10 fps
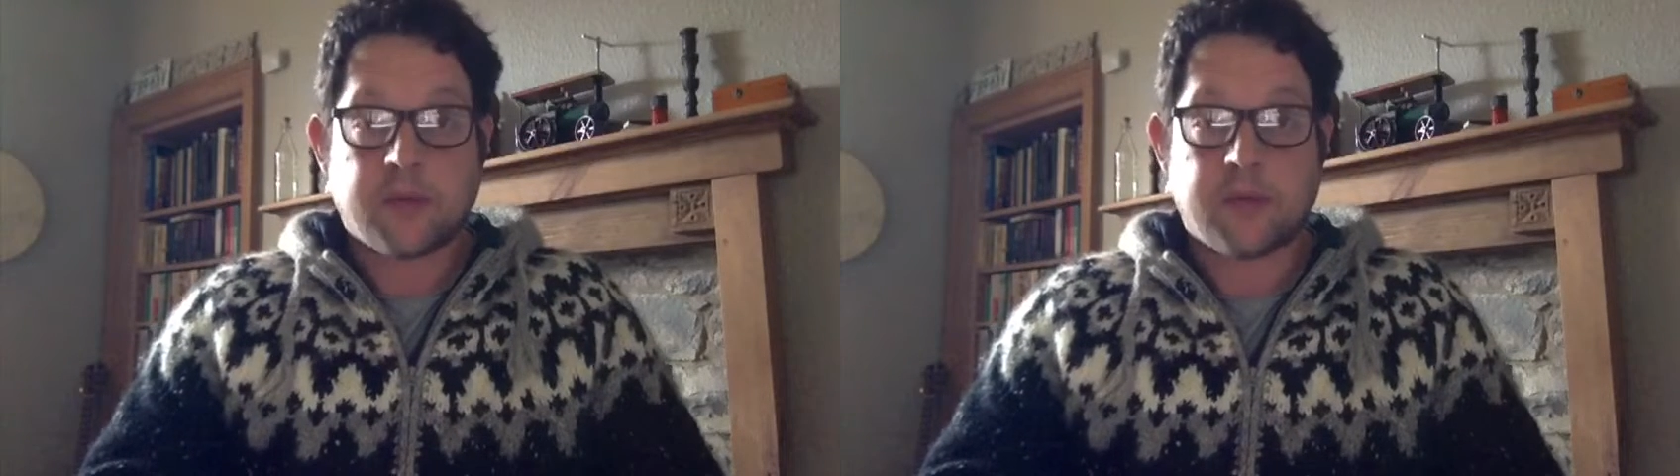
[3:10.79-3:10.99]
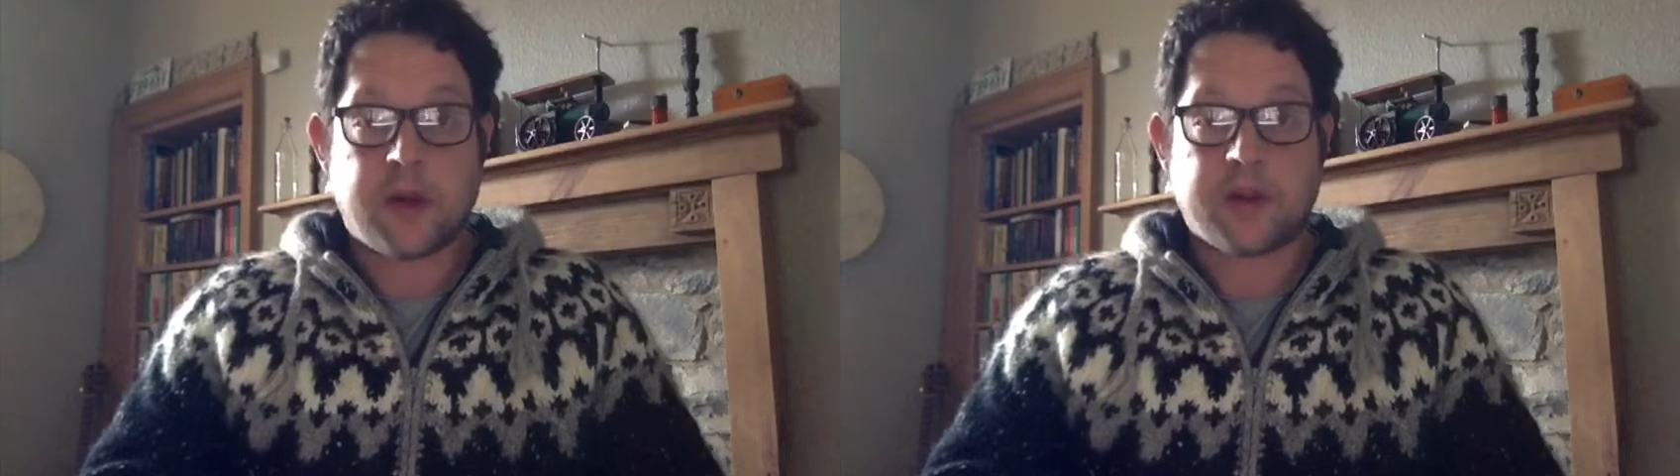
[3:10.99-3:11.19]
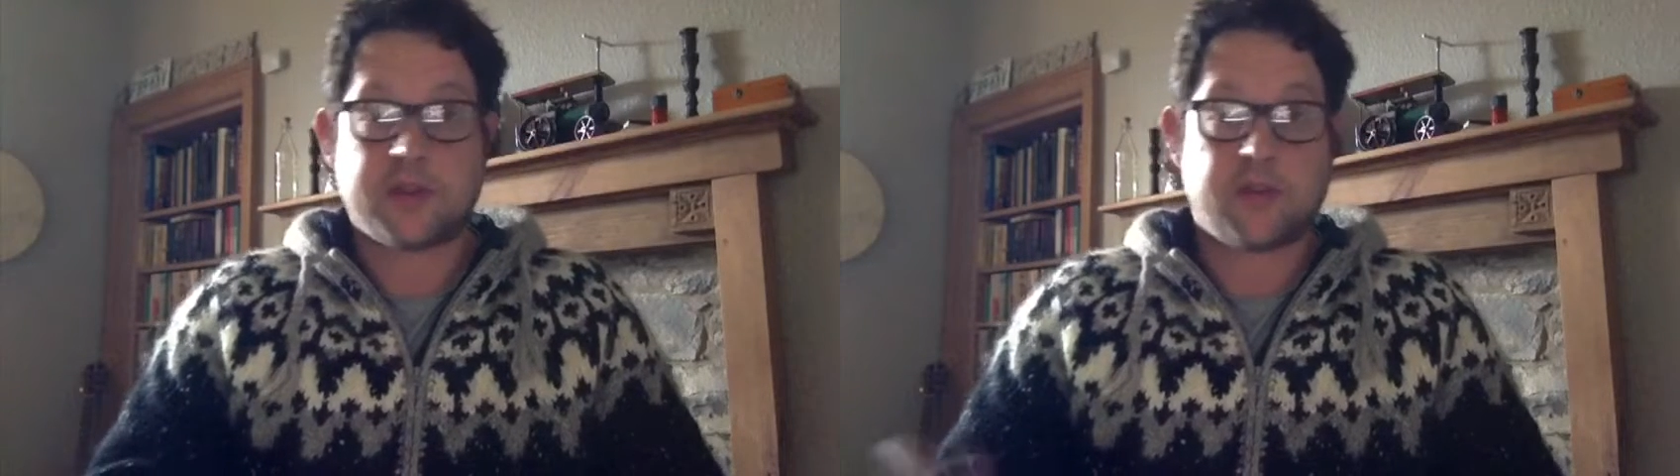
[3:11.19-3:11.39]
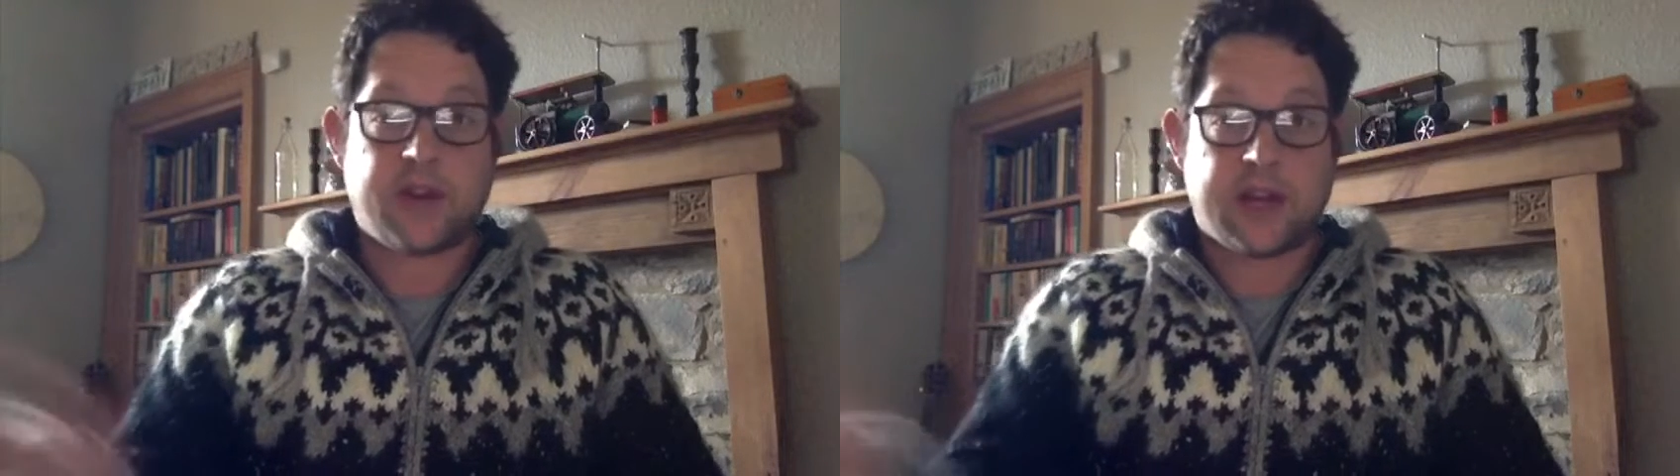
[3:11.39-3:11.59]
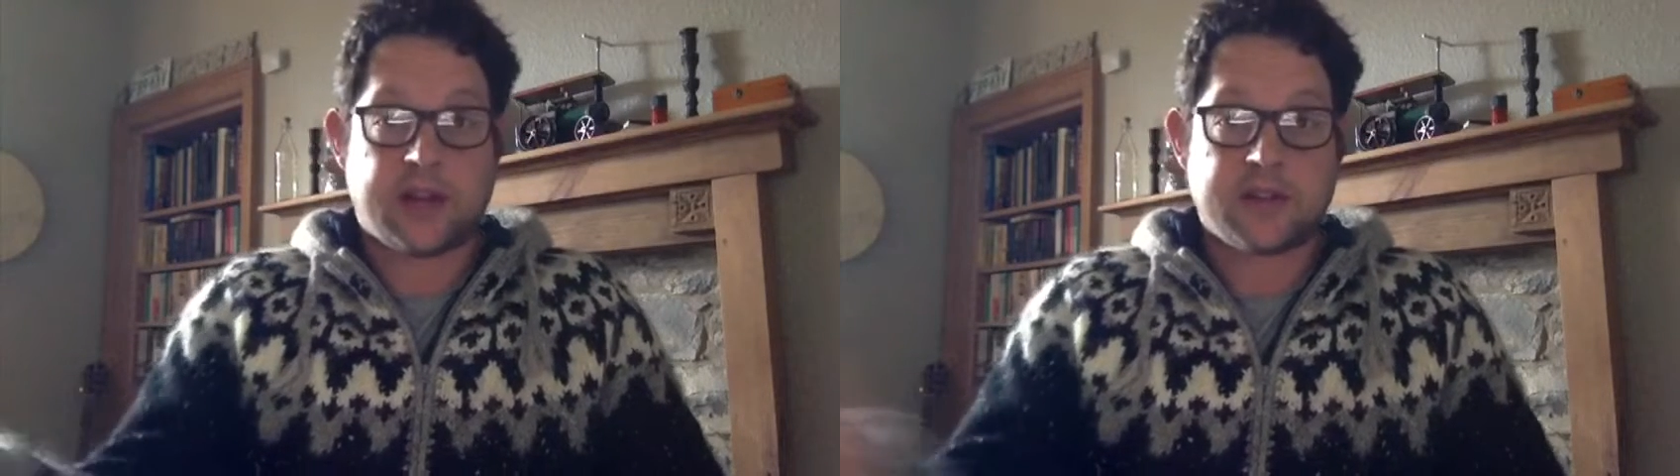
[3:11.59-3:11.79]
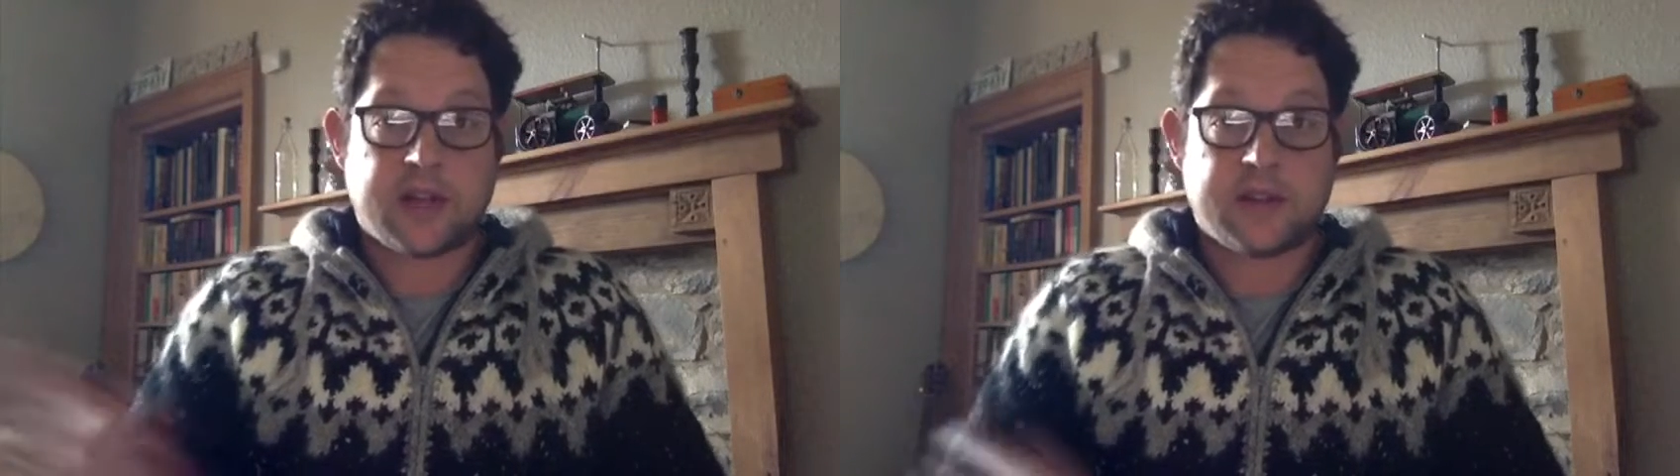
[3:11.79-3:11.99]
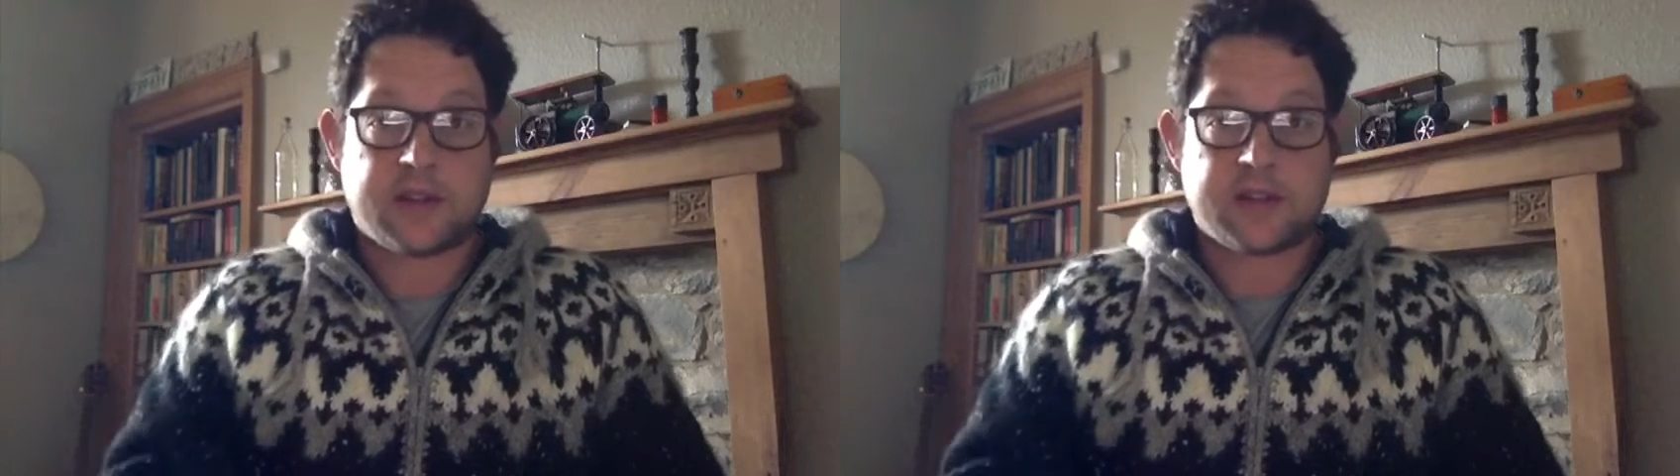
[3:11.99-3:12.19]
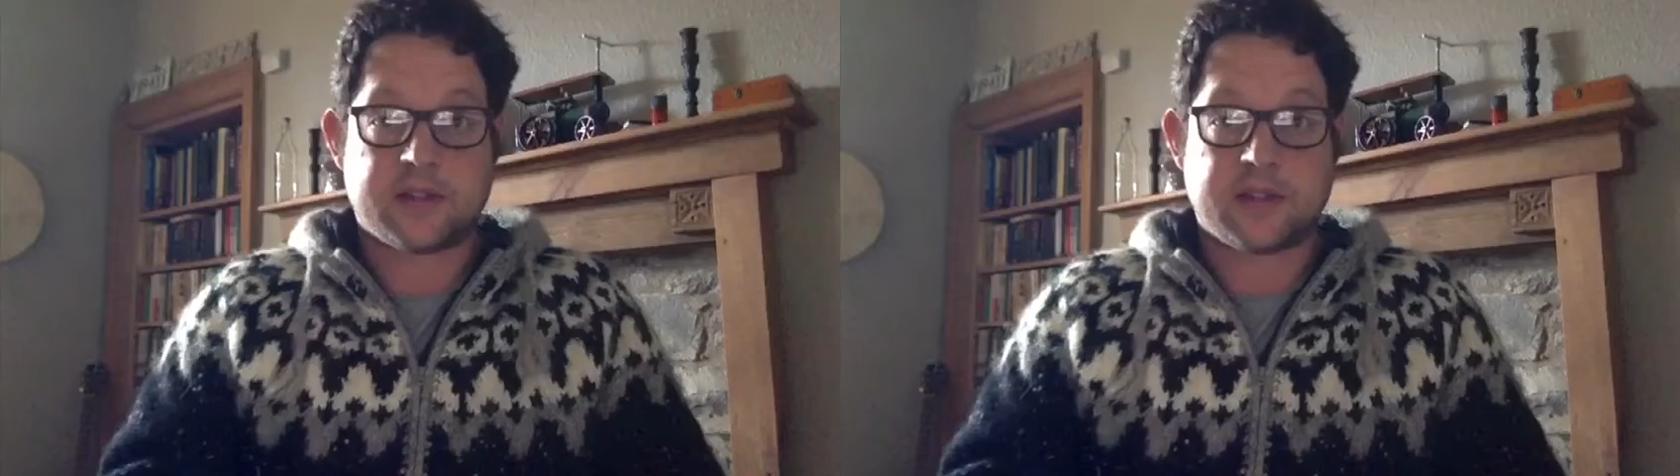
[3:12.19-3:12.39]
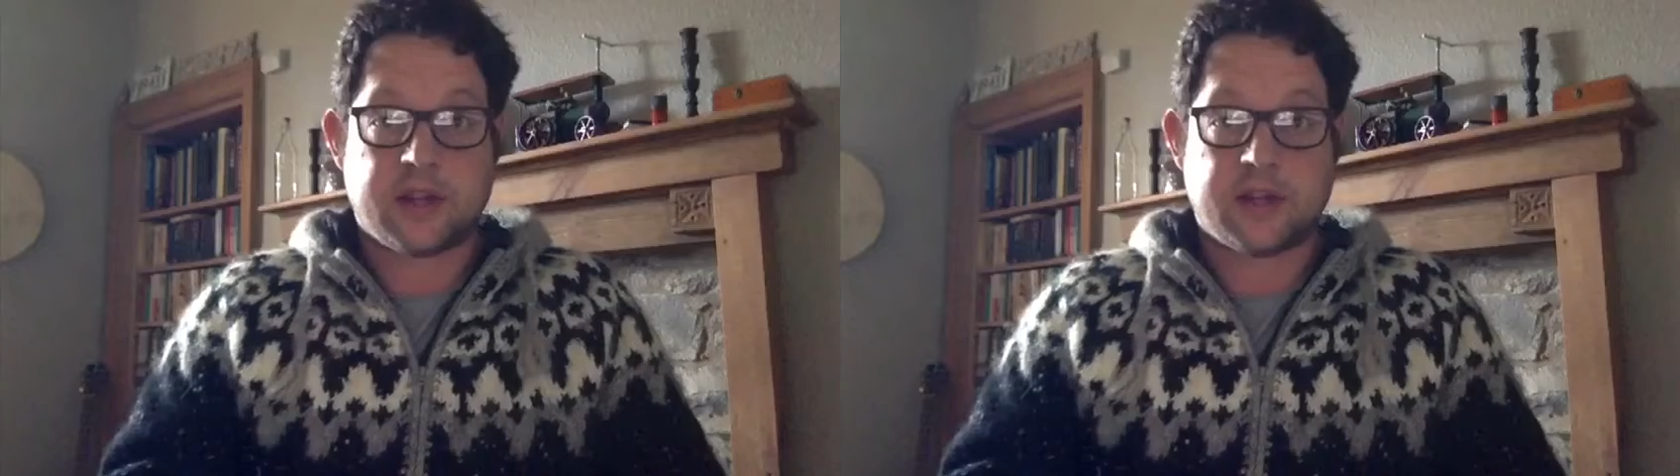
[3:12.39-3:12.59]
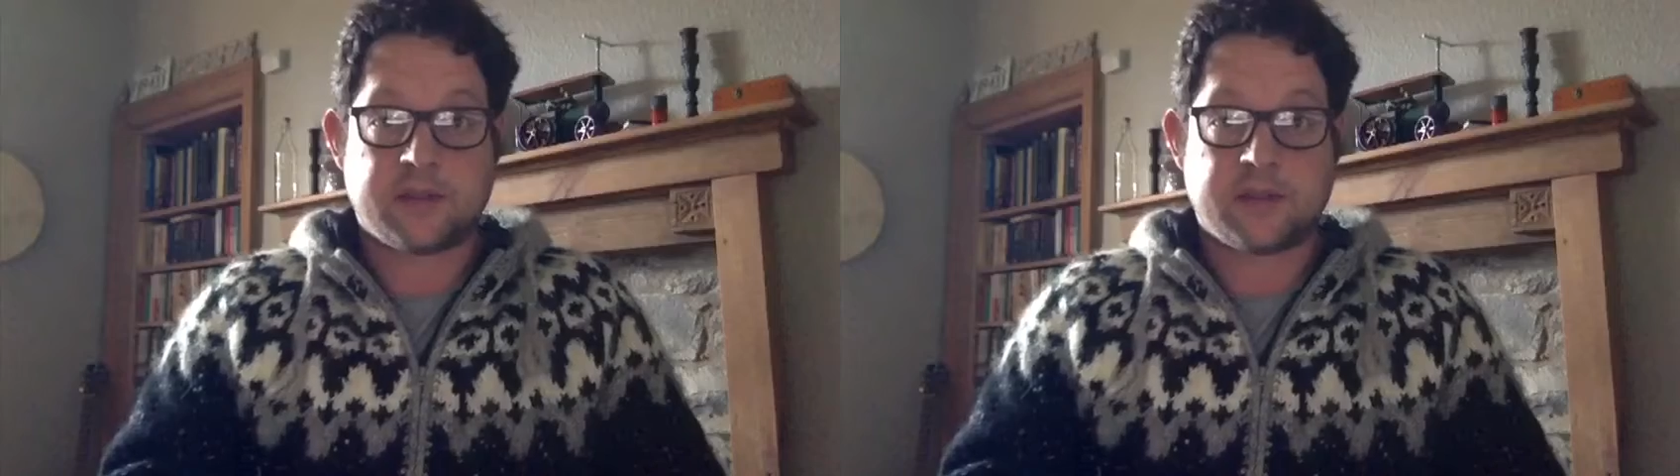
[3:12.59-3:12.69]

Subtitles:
Marcus Aurelius had this to say.